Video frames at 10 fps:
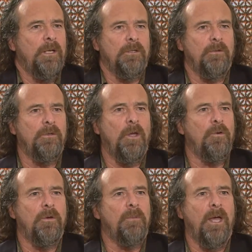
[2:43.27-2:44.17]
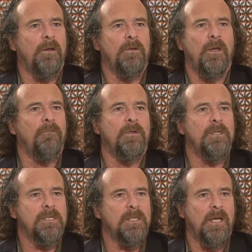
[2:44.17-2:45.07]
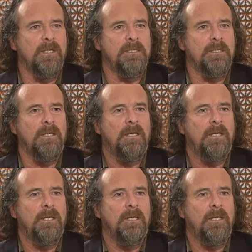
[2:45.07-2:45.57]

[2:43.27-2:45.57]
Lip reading: little known about, never discussed,